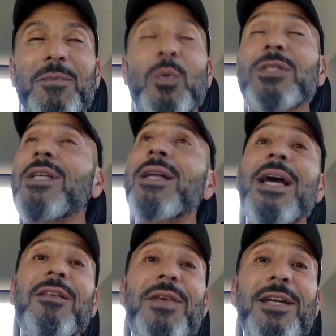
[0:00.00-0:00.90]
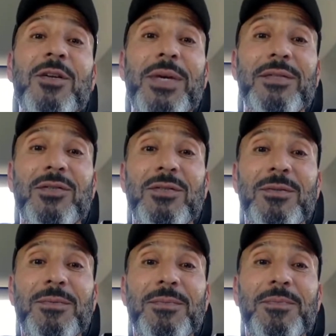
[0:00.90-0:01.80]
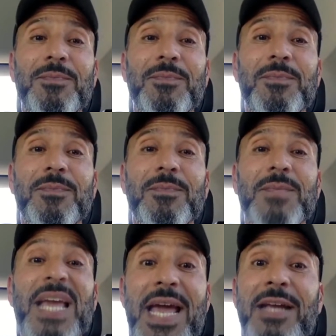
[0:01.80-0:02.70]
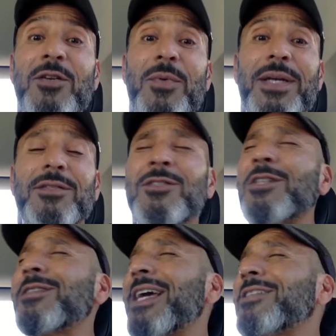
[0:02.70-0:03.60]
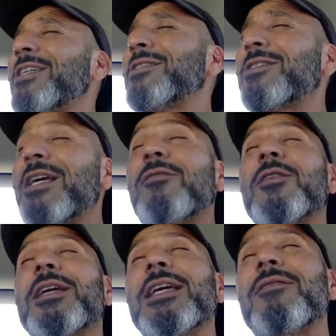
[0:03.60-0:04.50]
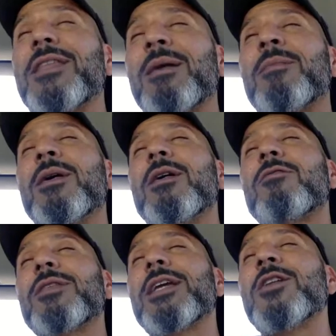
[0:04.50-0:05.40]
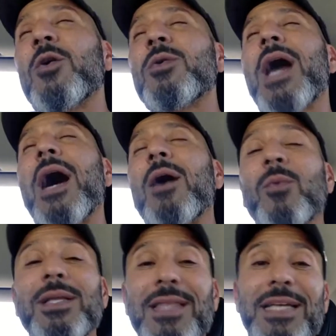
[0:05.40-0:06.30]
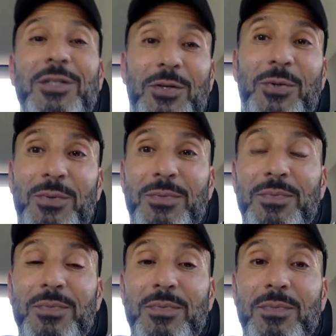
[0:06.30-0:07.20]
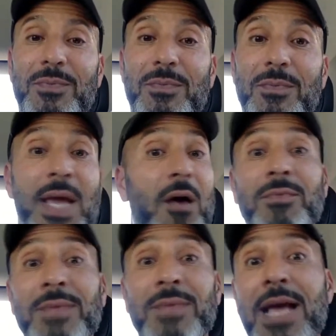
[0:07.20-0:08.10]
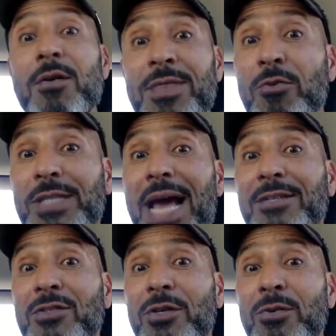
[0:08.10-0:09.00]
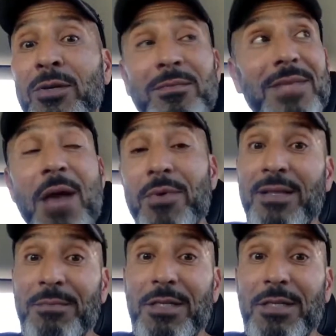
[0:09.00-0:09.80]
was done out of ignorance. Ignorance, just like Jesus said, forgive them, for they know not what they do. Now, those guys knew. They were nailing